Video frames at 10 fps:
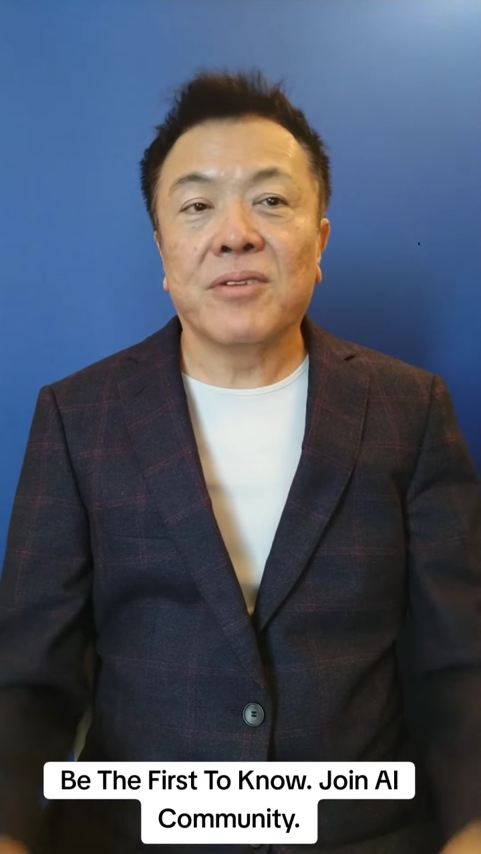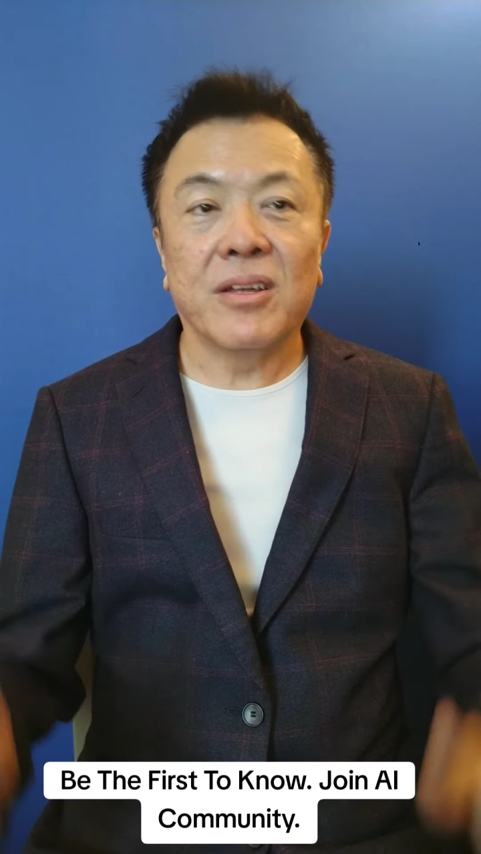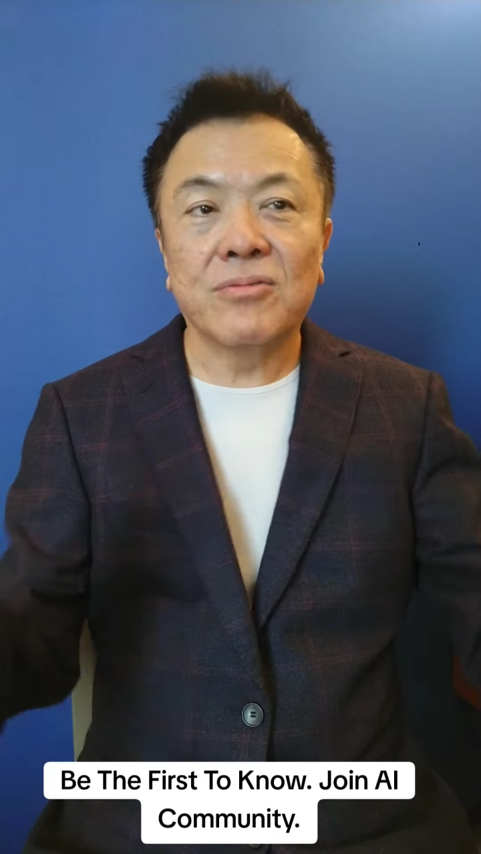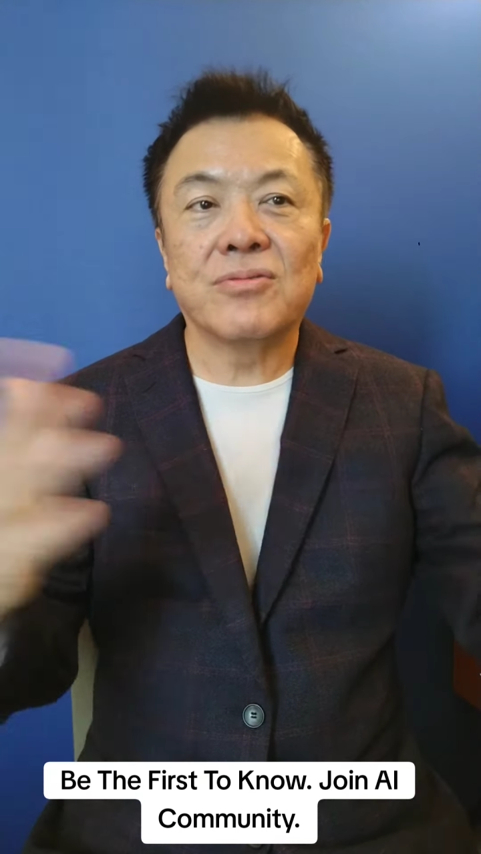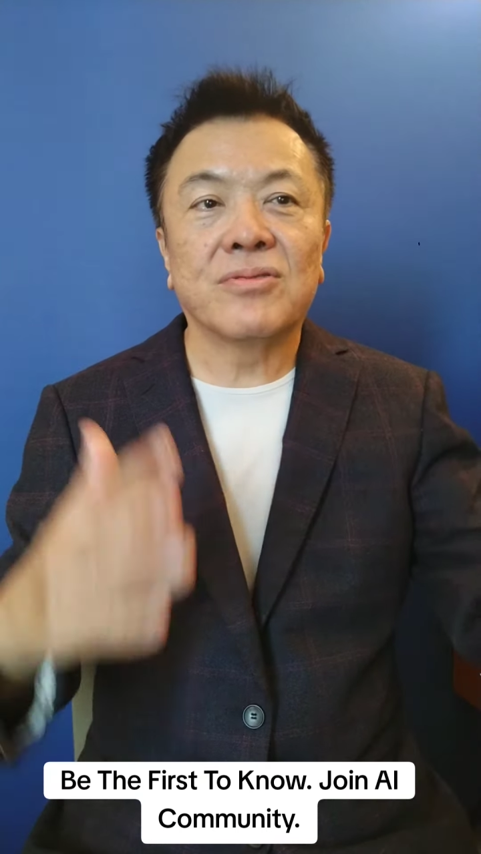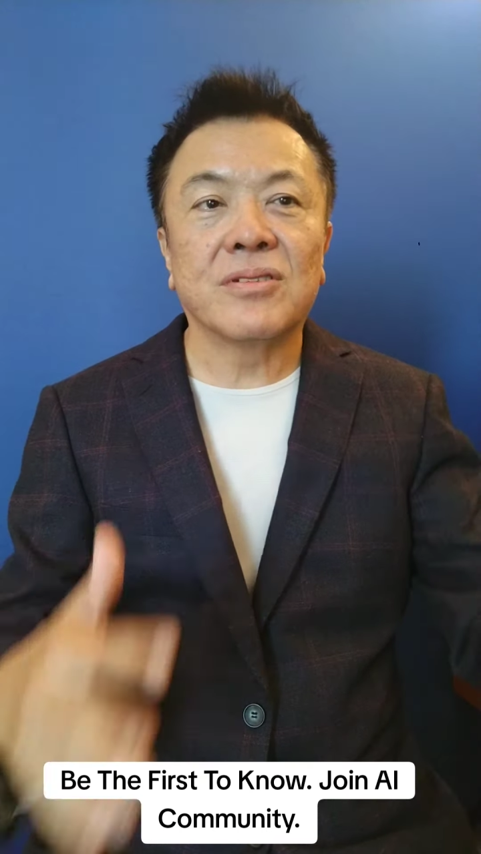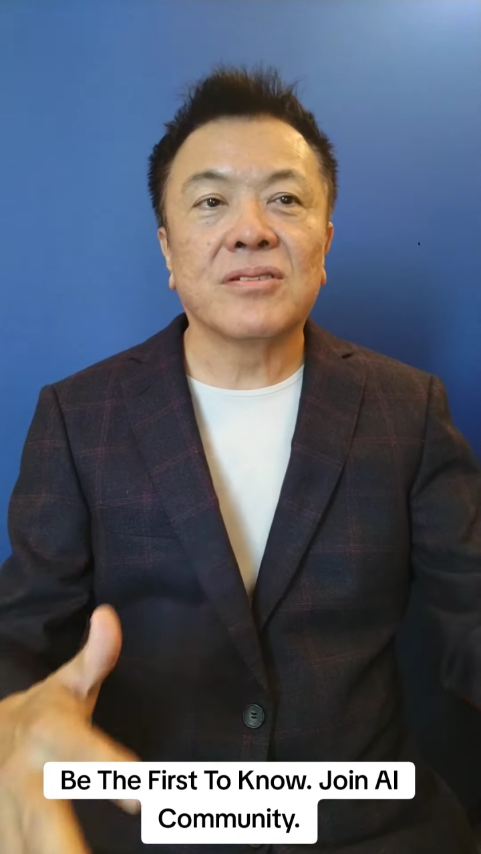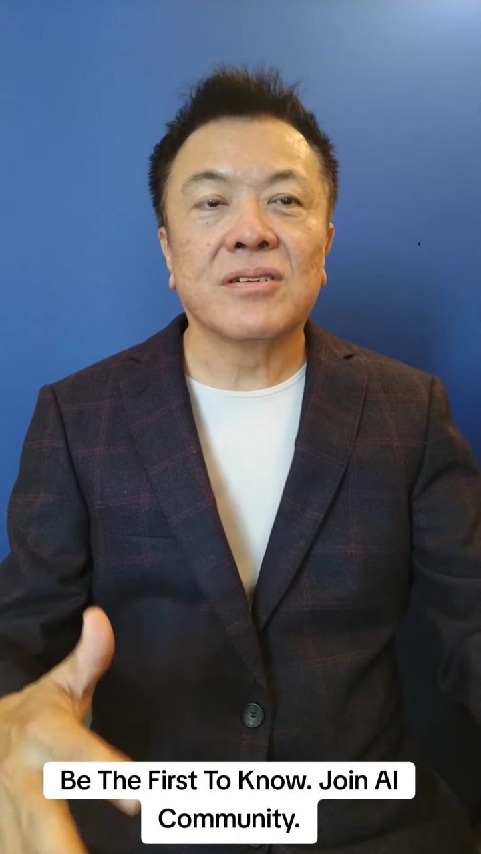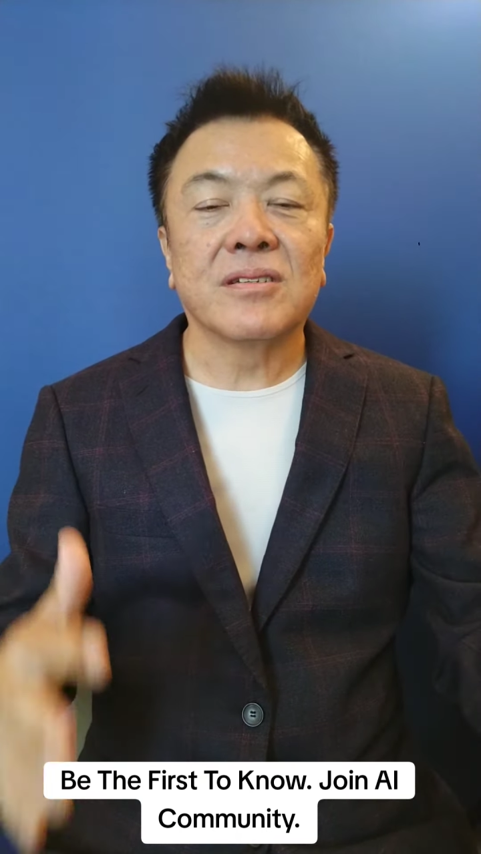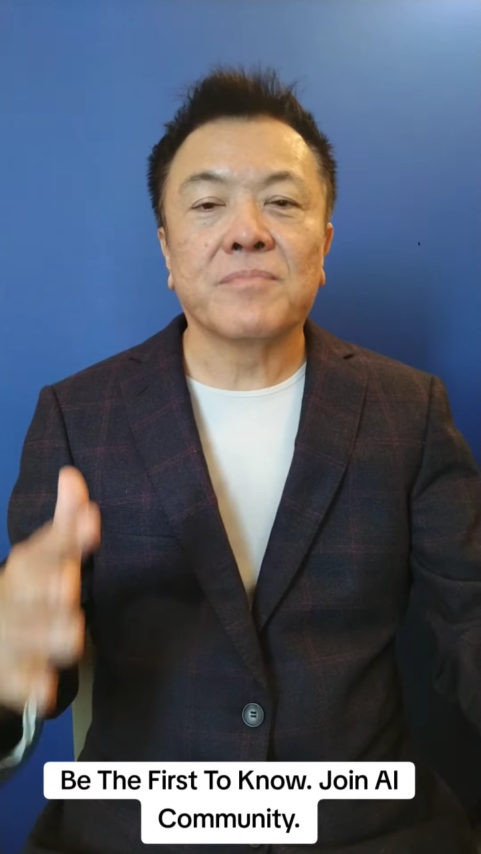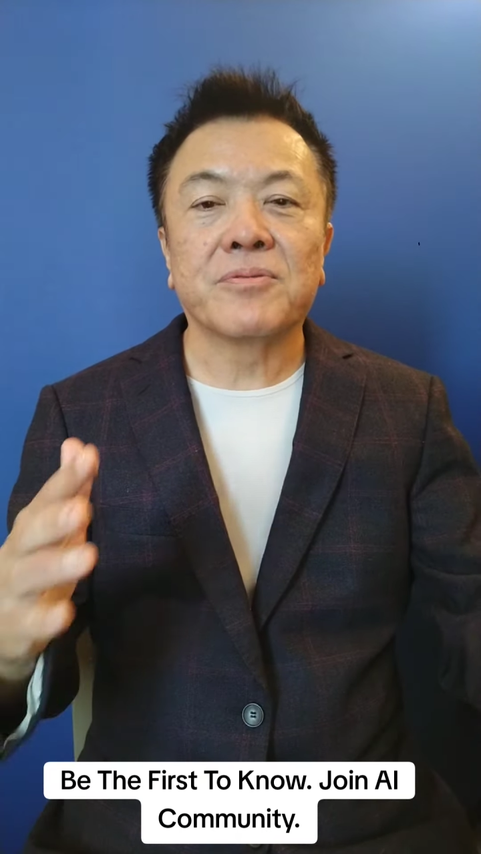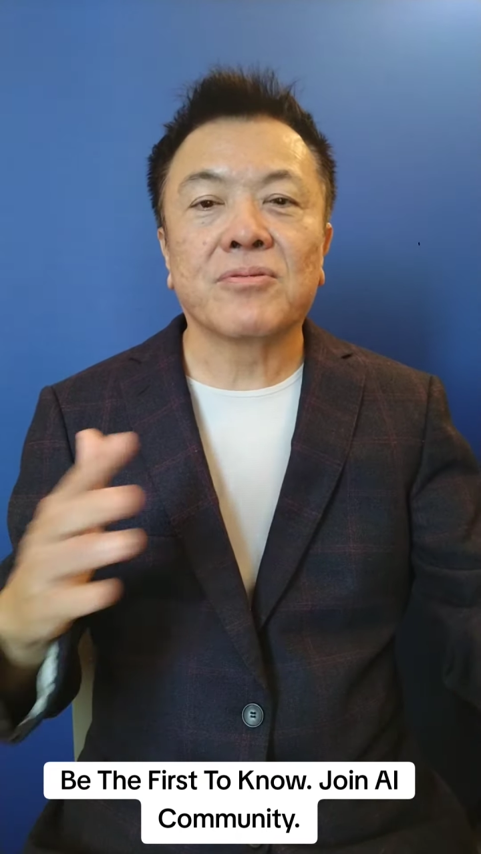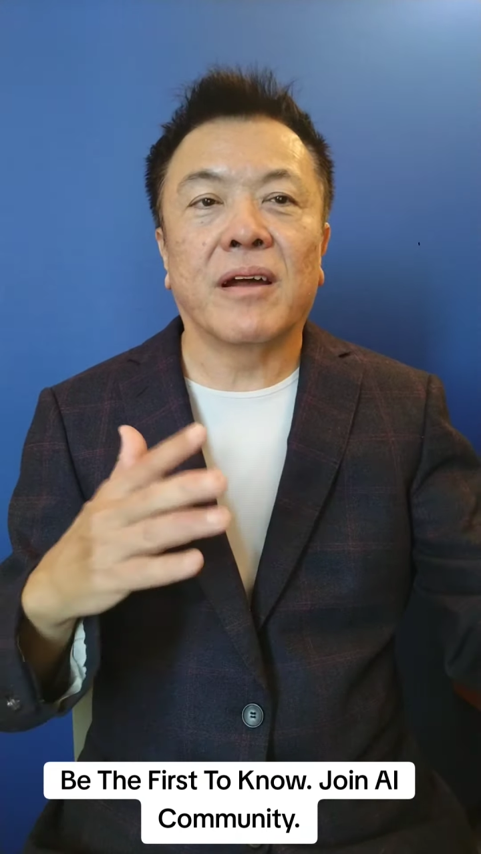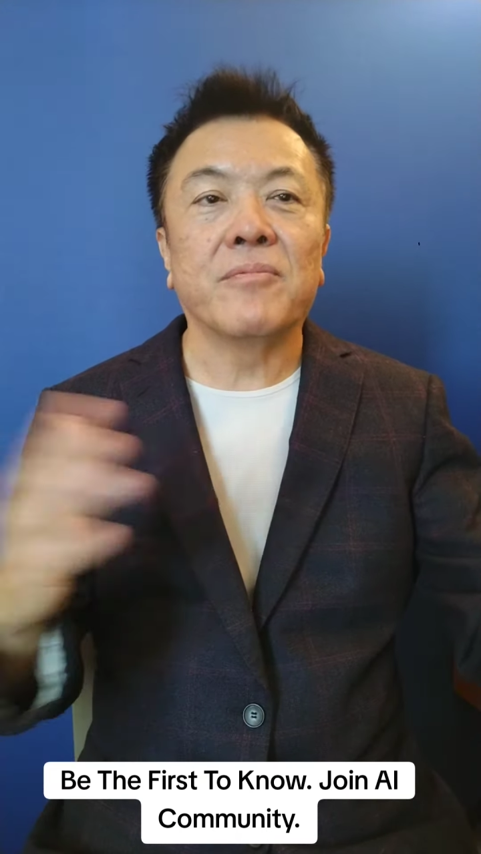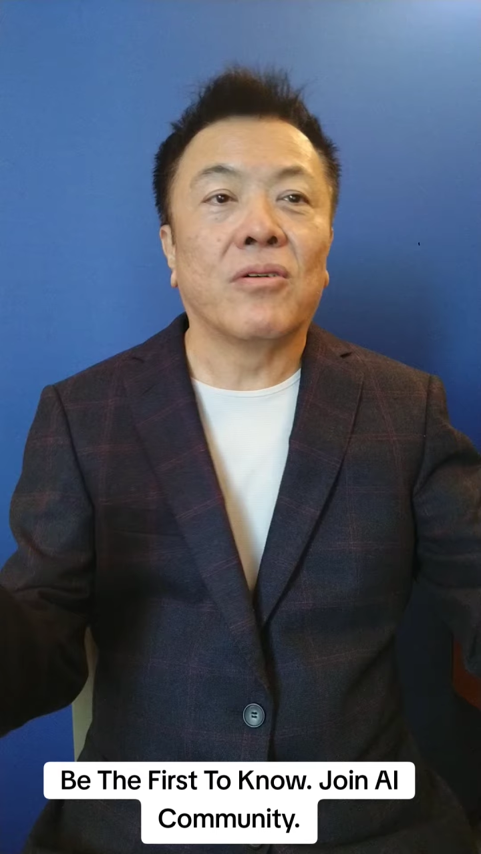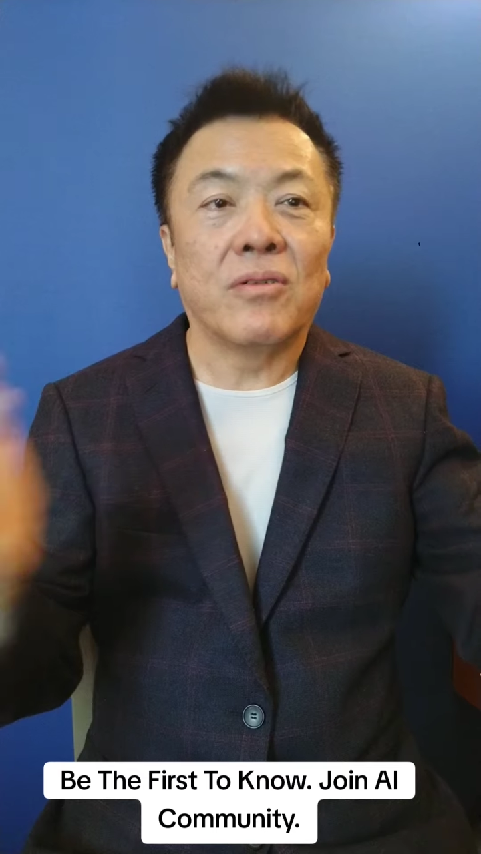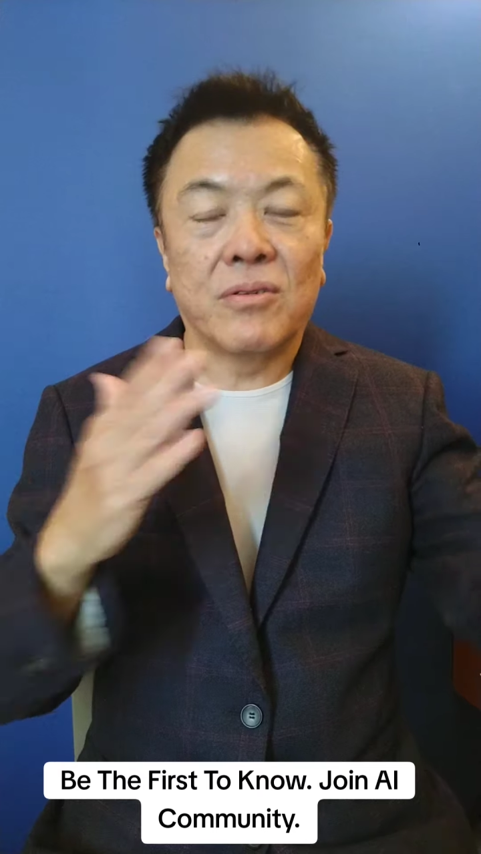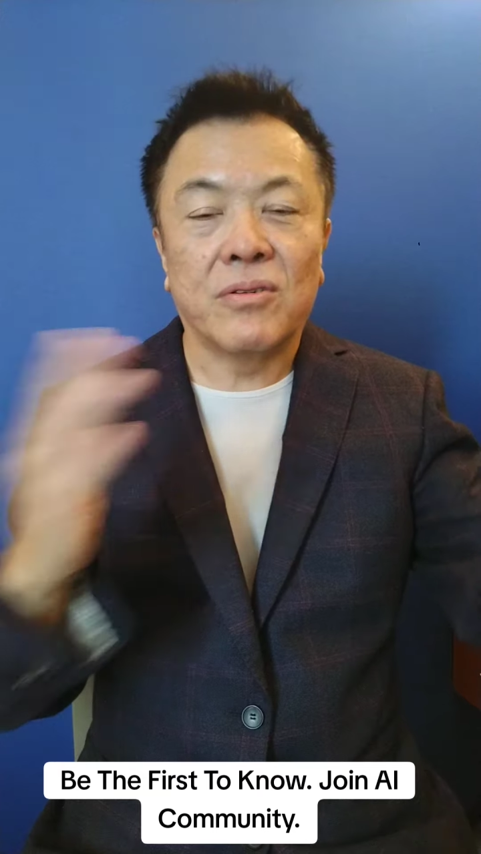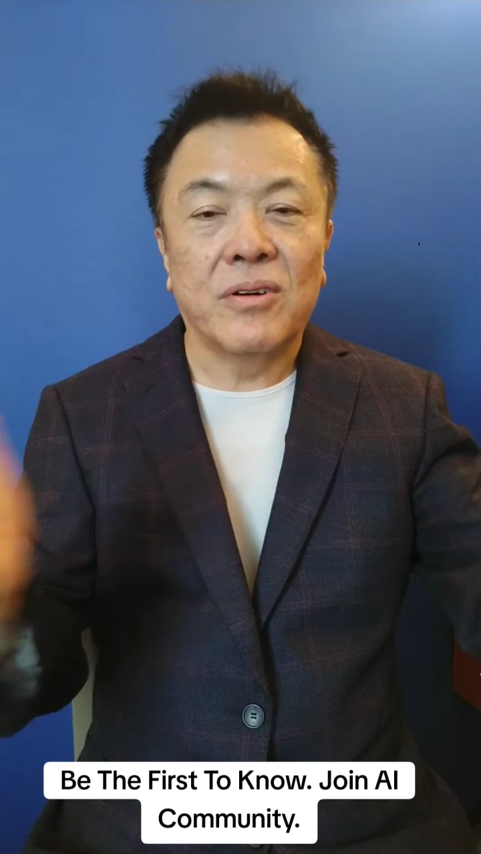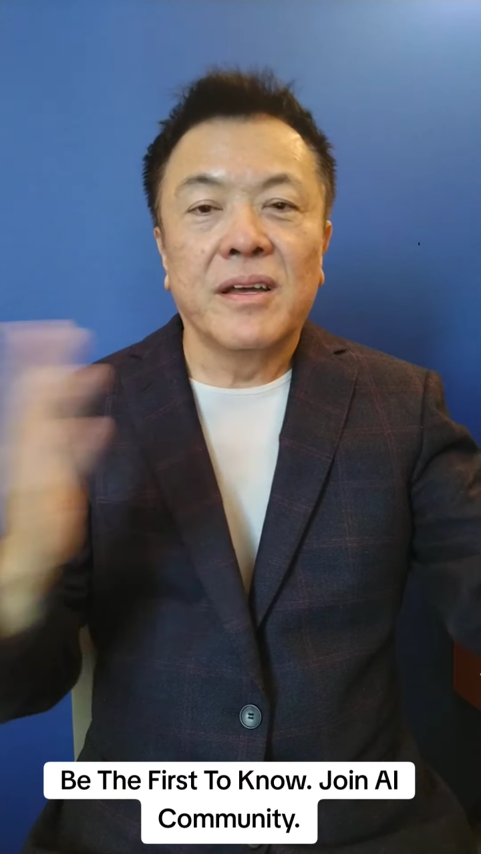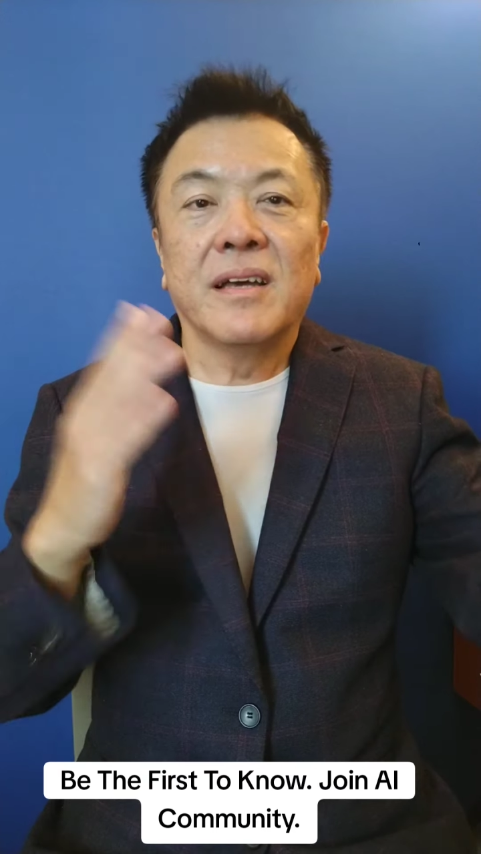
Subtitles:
you can also subscribe or